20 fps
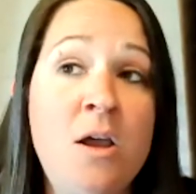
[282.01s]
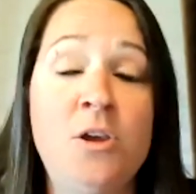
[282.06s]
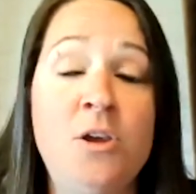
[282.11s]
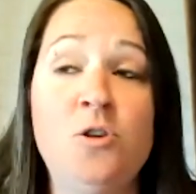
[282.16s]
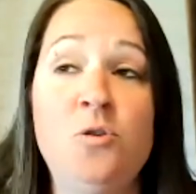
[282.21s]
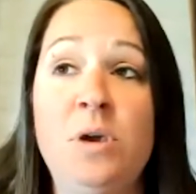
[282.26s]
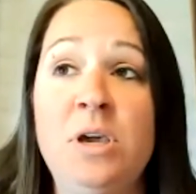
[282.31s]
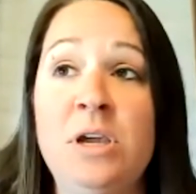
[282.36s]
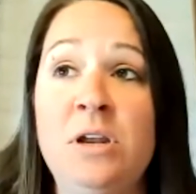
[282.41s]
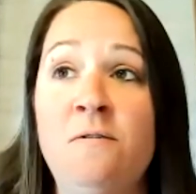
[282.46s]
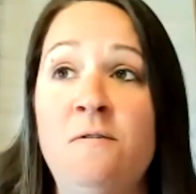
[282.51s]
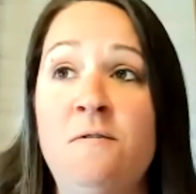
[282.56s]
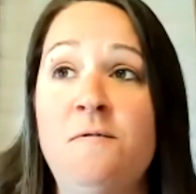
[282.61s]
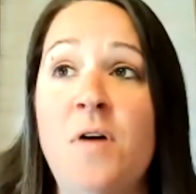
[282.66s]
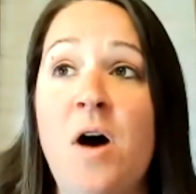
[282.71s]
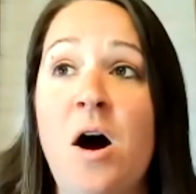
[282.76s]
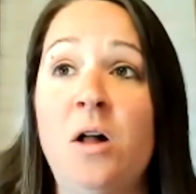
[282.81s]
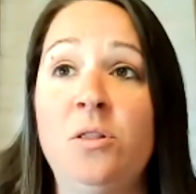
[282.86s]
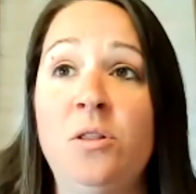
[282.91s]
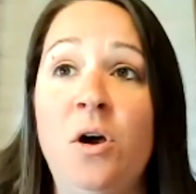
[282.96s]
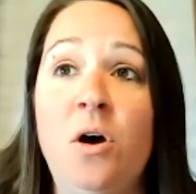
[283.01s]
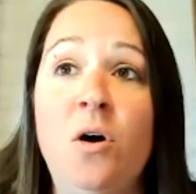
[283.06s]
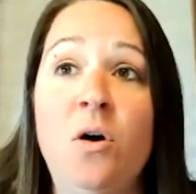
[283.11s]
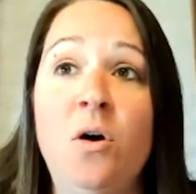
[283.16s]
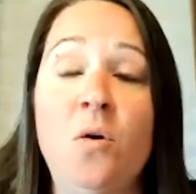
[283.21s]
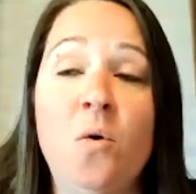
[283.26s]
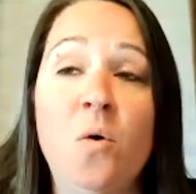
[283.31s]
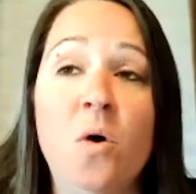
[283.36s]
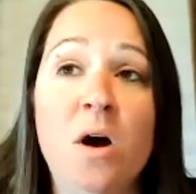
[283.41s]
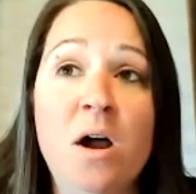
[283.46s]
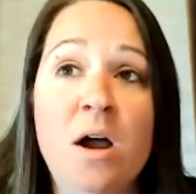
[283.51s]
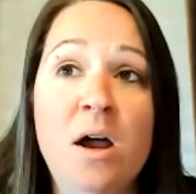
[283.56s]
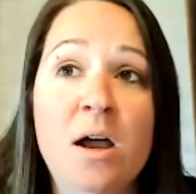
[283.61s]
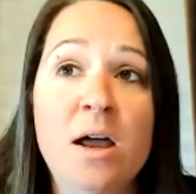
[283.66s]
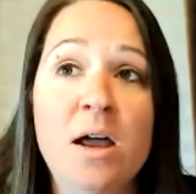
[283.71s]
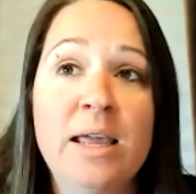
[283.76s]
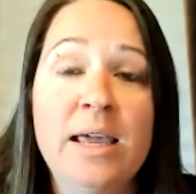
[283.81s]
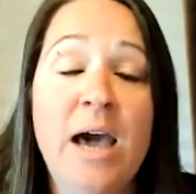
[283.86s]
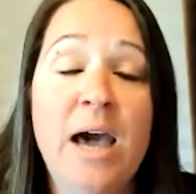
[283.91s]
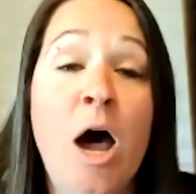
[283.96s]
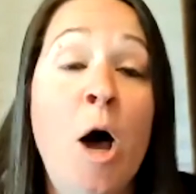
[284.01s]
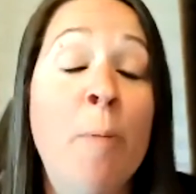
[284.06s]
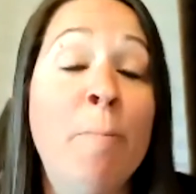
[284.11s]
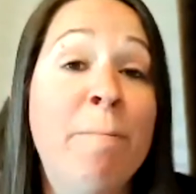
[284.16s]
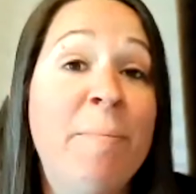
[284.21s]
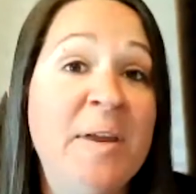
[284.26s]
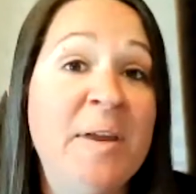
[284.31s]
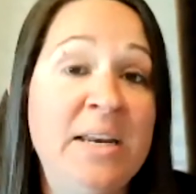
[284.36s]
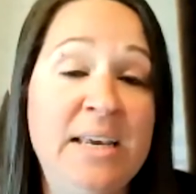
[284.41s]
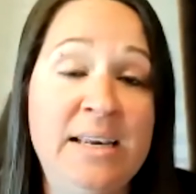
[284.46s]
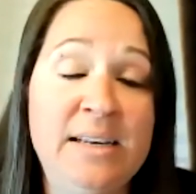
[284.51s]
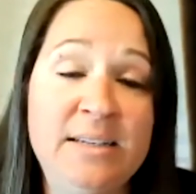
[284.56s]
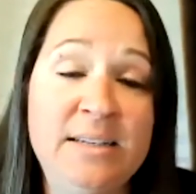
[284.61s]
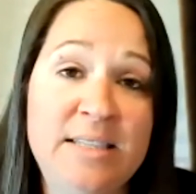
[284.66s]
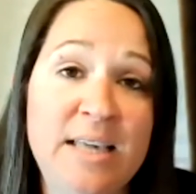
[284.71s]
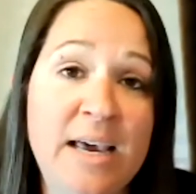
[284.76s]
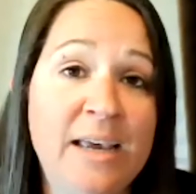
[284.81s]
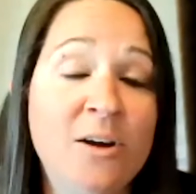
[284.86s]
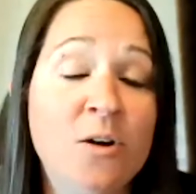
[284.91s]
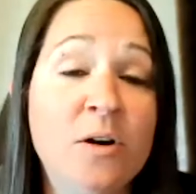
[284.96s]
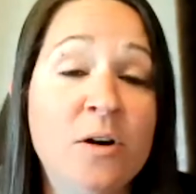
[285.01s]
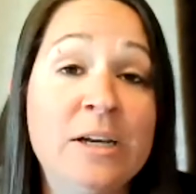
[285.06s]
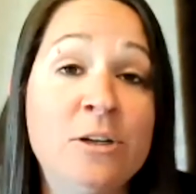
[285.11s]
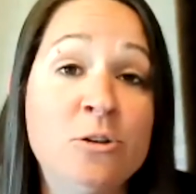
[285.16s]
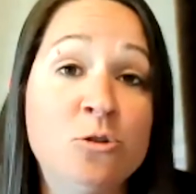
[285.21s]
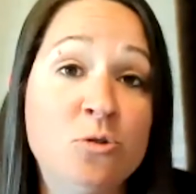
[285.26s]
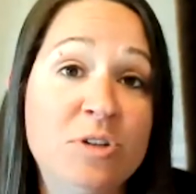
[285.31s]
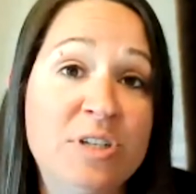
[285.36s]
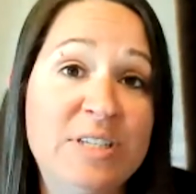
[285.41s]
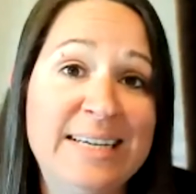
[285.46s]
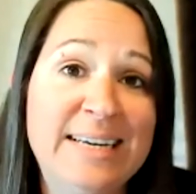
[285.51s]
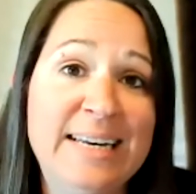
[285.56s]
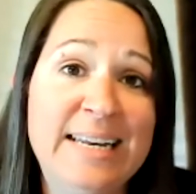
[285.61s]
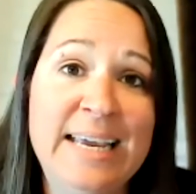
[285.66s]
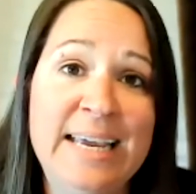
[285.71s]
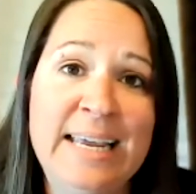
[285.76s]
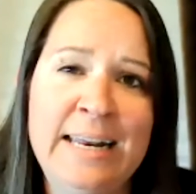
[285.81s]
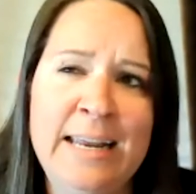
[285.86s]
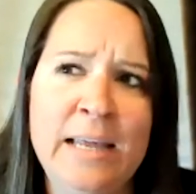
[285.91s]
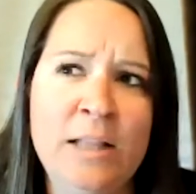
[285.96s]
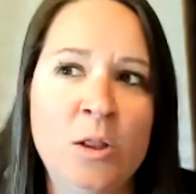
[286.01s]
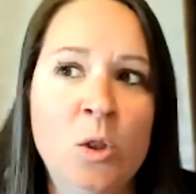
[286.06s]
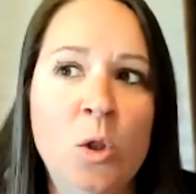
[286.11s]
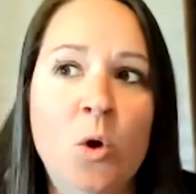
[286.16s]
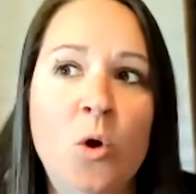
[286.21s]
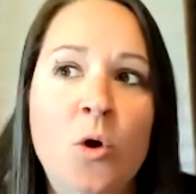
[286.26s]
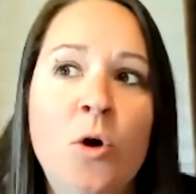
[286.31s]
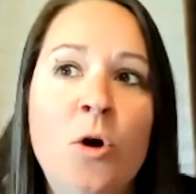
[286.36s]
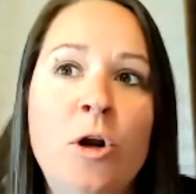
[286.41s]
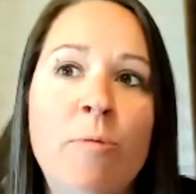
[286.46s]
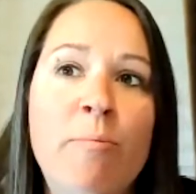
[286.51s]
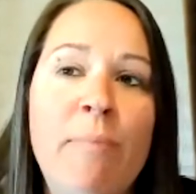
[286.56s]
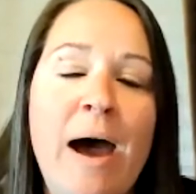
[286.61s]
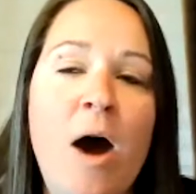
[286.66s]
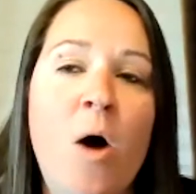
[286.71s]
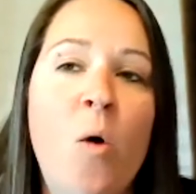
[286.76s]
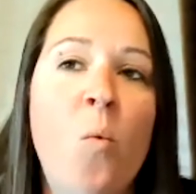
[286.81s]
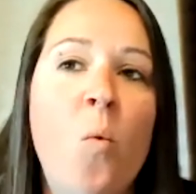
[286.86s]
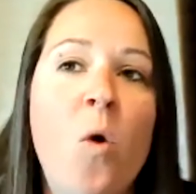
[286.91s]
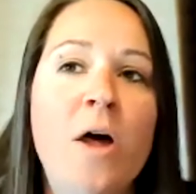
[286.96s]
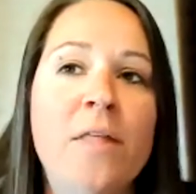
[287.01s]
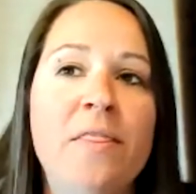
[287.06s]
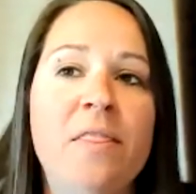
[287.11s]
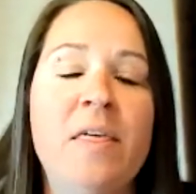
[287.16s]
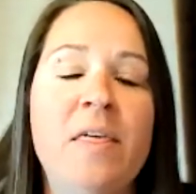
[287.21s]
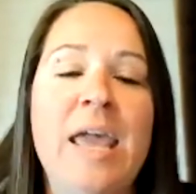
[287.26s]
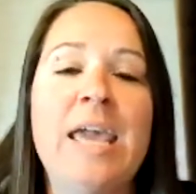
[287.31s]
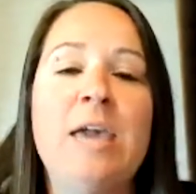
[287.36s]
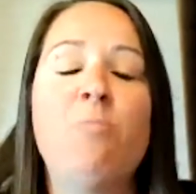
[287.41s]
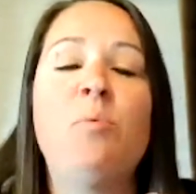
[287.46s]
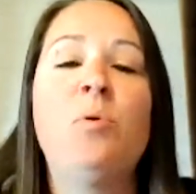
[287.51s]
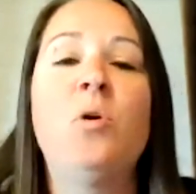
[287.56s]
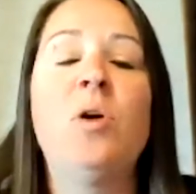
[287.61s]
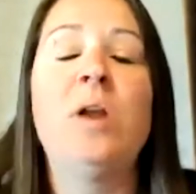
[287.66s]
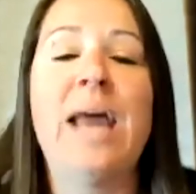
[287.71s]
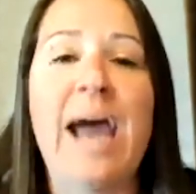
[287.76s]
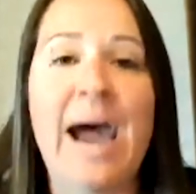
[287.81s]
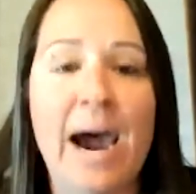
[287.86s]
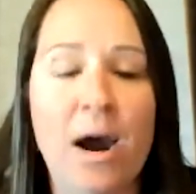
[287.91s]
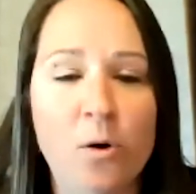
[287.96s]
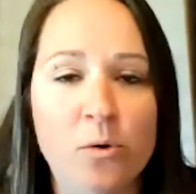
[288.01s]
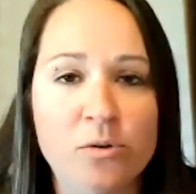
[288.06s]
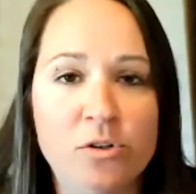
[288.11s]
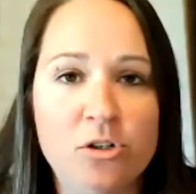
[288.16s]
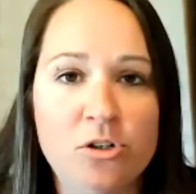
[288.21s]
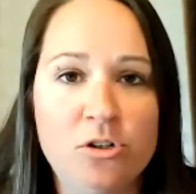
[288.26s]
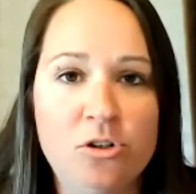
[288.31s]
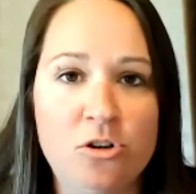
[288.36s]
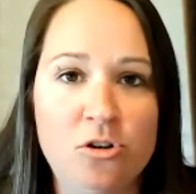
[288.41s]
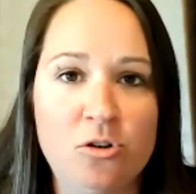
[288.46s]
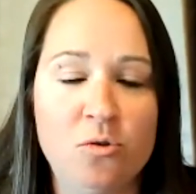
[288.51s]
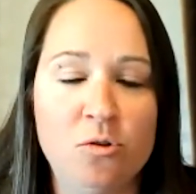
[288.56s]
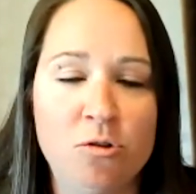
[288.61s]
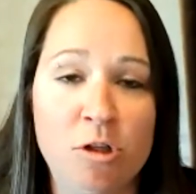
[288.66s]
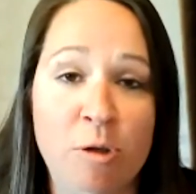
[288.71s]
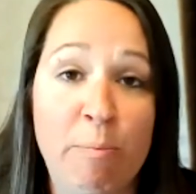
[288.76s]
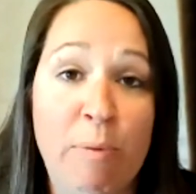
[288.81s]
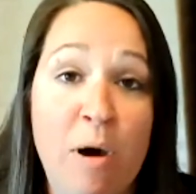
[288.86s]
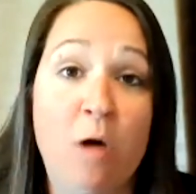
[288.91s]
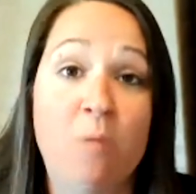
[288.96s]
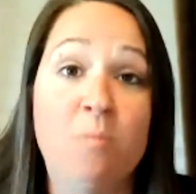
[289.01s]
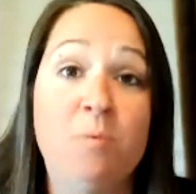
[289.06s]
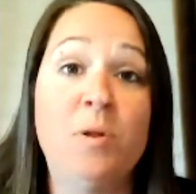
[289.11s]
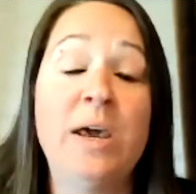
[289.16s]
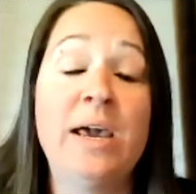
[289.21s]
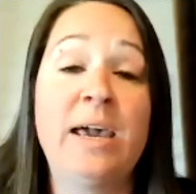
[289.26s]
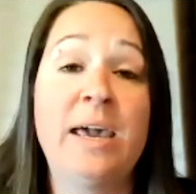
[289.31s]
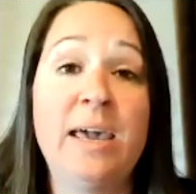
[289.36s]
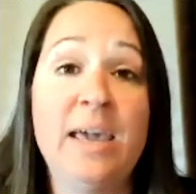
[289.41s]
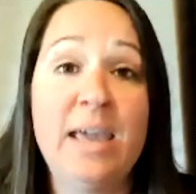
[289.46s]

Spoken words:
You can follow companies that you're interested in and learn about what they put out to the public.